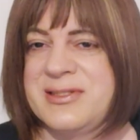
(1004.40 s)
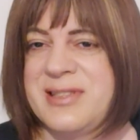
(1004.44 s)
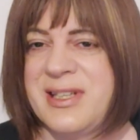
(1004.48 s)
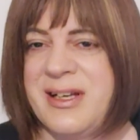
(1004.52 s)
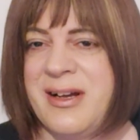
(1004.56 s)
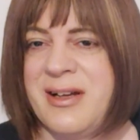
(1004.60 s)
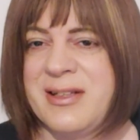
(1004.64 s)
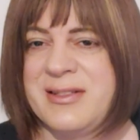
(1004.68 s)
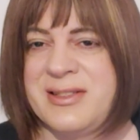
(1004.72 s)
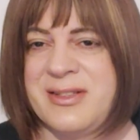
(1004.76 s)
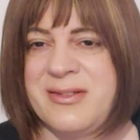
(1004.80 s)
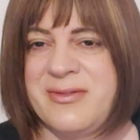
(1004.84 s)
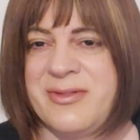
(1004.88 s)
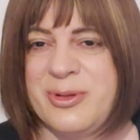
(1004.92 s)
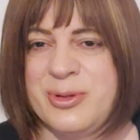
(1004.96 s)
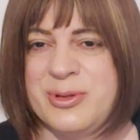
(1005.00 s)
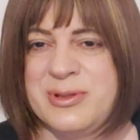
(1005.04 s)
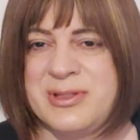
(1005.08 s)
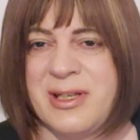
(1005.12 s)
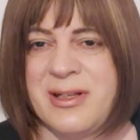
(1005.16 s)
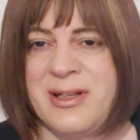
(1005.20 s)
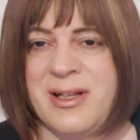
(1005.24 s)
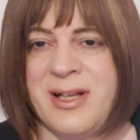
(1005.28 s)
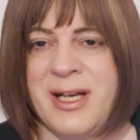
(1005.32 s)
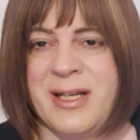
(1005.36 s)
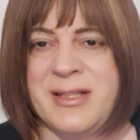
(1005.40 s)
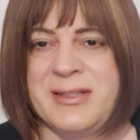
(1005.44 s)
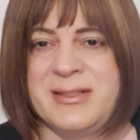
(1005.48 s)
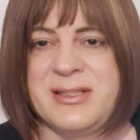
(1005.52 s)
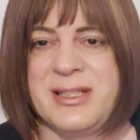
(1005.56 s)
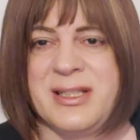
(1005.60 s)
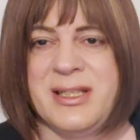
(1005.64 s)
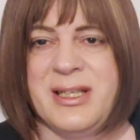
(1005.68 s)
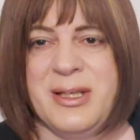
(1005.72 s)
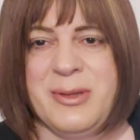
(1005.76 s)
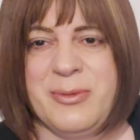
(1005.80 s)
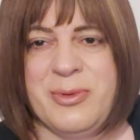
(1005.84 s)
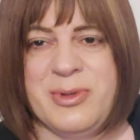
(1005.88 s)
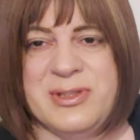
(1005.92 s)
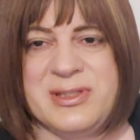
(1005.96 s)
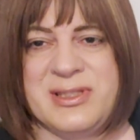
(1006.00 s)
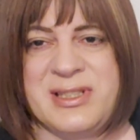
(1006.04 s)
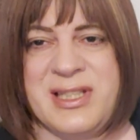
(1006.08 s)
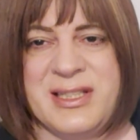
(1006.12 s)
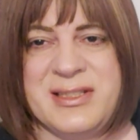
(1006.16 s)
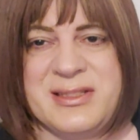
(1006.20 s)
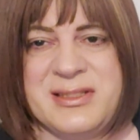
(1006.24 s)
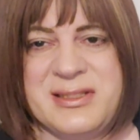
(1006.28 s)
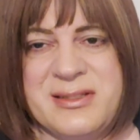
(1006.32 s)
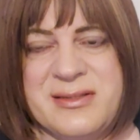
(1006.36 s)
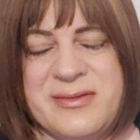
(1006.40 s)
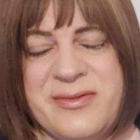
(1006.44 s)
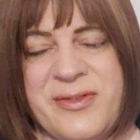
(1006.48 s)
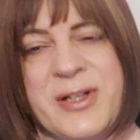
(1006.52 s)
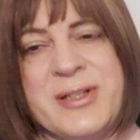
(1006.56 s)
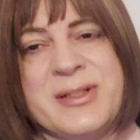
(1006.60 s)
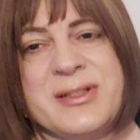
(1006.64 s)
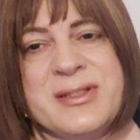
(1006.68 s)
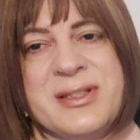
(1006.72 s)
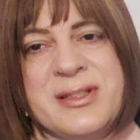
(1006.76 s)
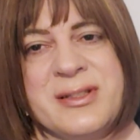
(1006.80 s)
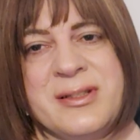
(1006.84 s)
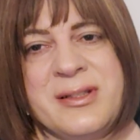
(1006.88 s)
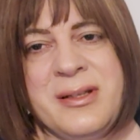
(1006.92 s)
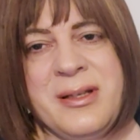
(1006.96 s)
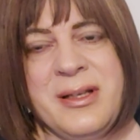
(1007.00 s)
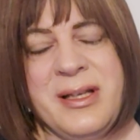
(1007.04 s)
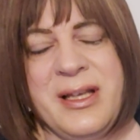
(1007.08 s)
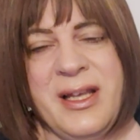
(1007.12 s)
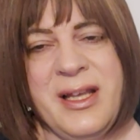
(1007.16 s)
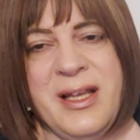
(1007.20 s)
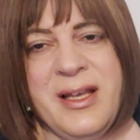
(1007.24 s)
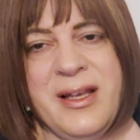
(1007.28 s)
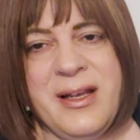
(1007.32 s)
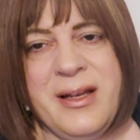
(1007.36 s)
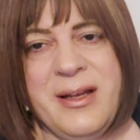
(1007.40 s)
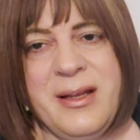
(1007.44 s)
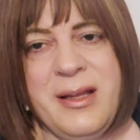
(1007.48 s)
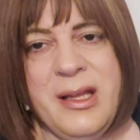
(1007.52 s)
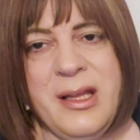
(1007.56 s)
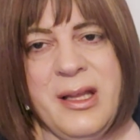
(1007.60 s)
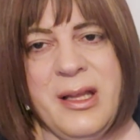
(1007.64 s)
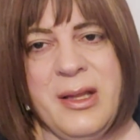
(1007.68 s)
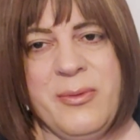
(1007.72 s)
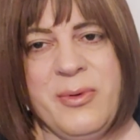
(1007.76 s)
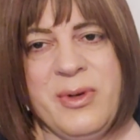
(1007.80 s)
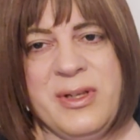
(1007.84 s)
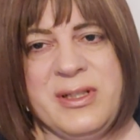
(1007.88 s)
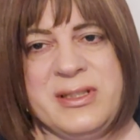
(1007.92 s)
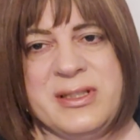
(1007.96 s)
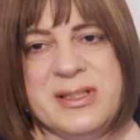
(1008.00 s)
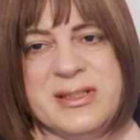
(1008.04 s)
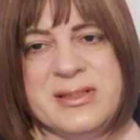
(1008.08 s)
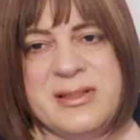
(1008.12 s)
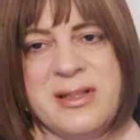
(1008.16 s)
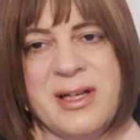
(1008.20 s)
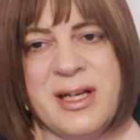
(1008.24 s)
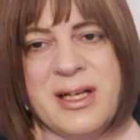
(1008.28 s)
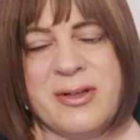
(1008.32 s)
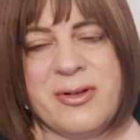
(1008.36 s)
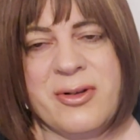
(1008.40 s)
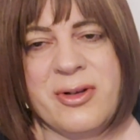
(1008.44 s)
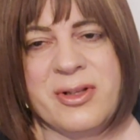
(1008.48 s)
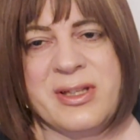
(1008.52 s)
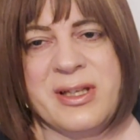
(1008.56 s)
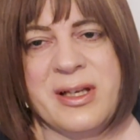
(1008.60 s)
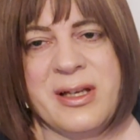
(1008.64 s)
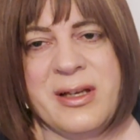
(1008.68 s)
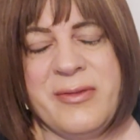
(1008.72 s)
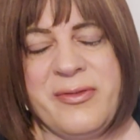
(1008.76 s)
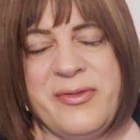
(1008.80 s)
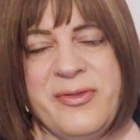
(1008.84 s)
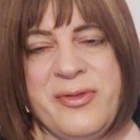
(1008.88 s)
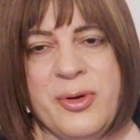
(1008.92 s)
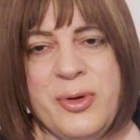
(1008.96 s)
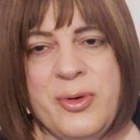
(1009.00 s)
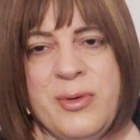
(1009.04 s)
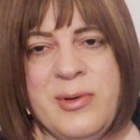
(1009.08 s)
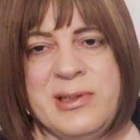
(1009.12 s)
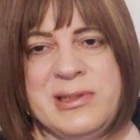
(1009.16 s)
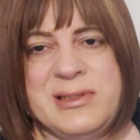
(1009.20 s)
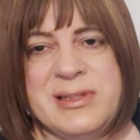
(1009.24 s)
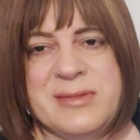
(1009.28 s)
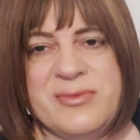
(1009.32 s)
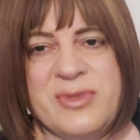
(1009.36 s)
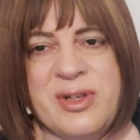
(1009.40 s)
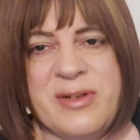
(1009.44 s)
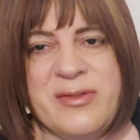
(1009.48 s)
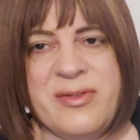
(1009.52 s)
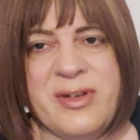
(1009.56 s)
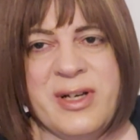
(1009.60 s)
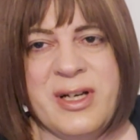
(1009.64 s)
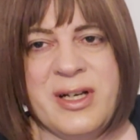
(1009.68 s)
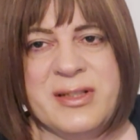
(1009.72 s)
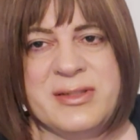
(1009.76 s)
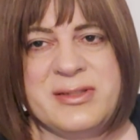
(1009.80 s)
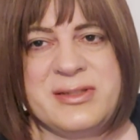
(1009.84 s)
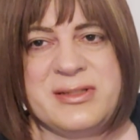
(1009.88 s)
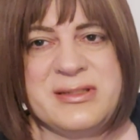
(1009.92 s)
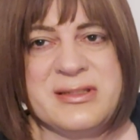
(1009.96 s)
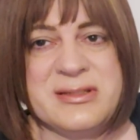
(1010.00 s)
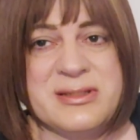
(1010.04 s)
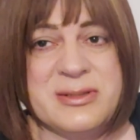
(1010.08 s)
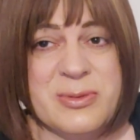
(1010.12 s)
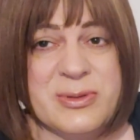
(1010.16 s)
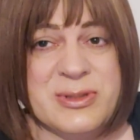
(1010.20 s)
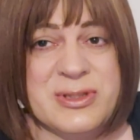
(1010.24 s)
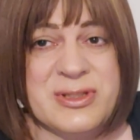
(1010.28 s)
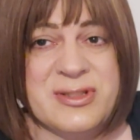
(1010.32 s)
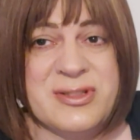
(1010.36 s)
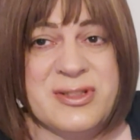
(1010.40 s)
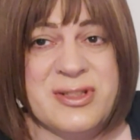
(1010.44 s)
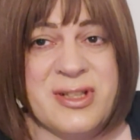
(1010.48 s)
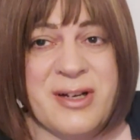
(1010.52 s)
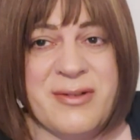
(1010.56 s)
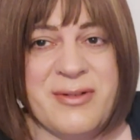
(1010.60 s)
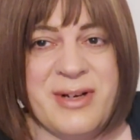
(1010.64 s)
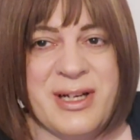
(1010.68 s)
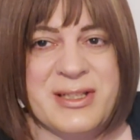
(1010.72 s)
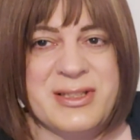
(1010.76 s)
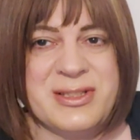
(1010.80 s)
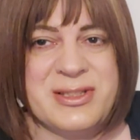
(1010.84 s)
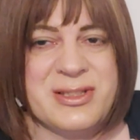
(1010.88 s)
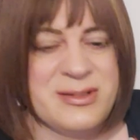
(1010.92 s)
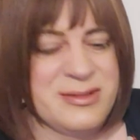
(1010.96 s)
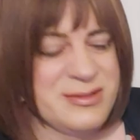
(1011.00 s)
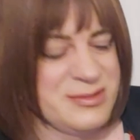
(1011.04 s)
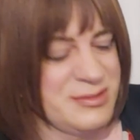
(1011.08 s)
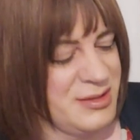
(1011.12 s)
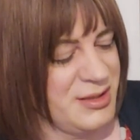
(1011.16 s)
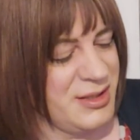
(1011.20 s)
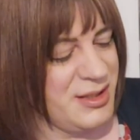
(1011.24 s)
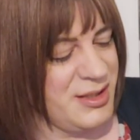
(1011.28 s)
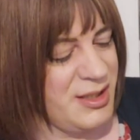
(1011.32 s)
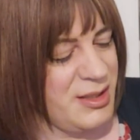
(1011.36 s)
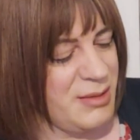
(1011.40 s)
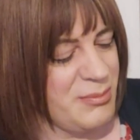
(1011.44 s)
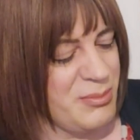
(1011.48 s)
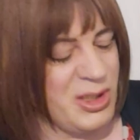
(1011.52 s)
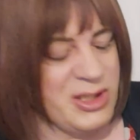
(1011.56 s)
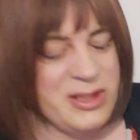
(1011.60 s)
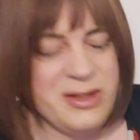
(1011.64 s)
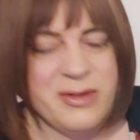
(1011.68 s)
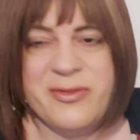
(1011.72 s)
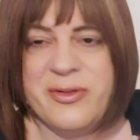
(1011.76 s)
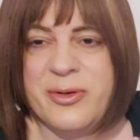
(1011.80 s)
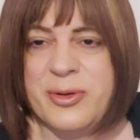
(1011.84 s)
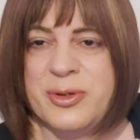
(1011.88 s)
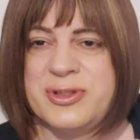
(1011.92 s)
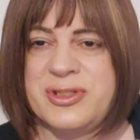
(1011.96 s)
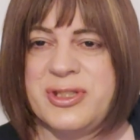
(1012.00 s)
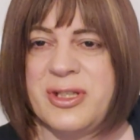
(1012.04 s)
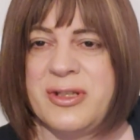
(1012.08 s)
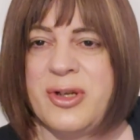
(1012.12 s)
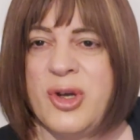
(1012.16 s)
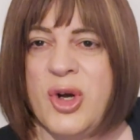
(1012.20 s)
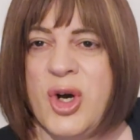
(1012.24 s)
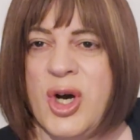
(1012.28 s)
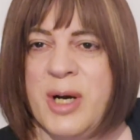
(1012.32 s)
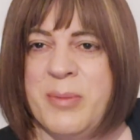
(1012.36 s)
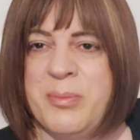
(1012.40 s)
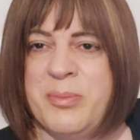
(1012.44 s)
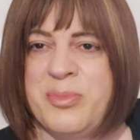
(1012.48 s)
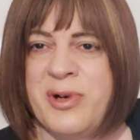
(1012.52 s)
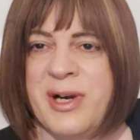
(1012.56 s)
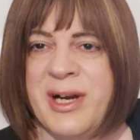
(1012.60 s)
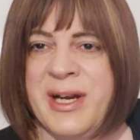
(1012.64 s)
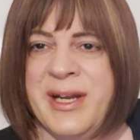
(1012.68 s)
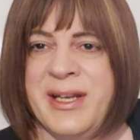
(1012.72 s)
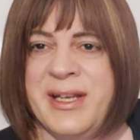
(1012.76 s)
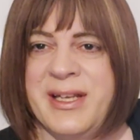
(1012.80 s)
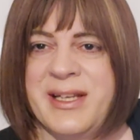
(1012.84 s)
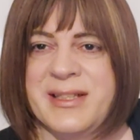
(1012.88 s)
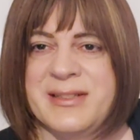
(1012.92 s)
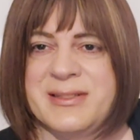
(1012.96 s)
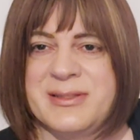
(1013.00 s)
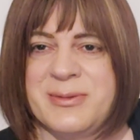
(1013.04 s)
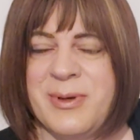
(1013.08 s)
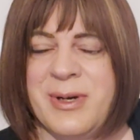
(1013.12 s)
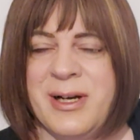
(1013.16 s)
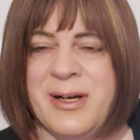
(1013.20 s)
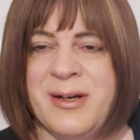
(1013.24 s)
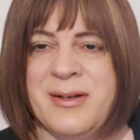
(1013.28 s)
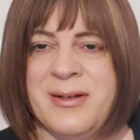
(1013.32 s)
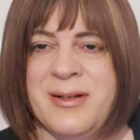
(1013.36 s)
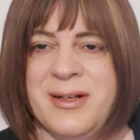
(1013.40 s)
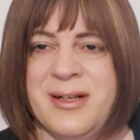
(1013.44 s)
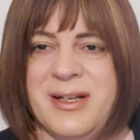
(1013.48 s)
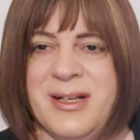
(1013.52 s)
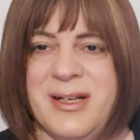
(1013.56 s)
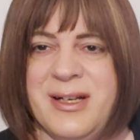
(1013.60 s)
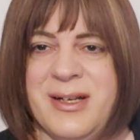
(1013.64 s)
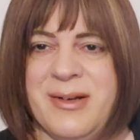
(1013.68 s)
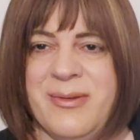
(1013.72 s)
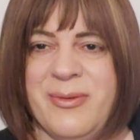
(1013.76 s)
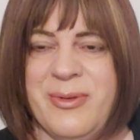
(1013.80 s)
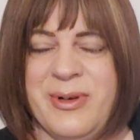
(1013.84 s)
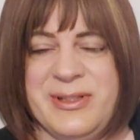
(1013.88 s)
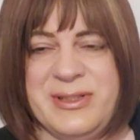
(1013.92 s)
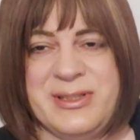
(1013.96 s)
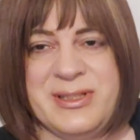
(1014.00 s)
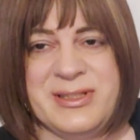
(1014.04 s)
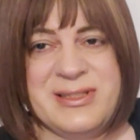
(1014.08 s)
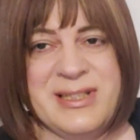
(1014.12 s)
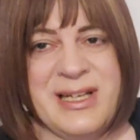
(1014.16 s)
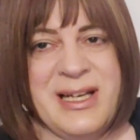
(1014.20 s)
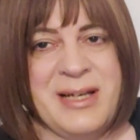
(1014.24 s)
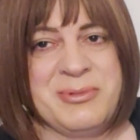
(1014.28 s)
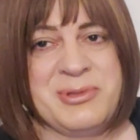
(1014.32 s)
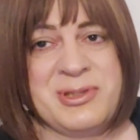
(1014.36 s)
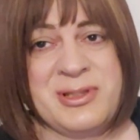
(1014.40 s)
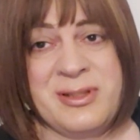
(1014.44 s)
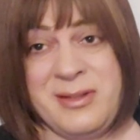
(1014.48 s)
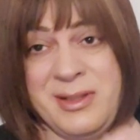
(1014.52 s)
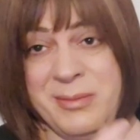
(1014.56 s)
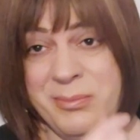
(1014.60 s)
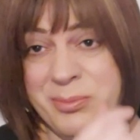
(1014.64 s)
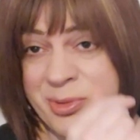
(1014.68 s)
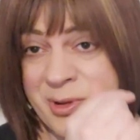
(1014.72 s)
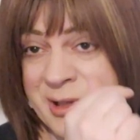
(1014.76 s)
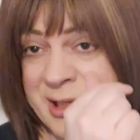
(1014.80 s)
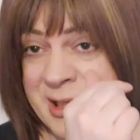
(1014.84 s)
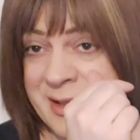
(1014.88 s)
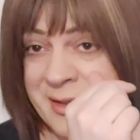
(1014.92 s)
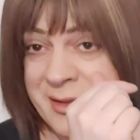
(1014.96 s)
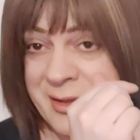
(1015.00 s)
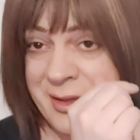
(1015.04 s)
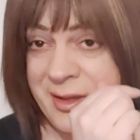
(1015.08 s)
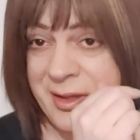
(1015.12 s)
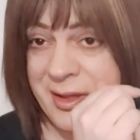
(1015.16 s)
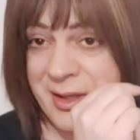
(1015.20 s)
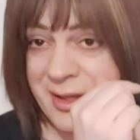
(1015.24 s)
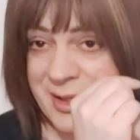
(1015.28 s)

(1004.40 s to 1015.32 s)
that I also liked was this function here, which is like got the forward and reverse to switch direction, but you've also got a brake as well, which is absolutely brilliant.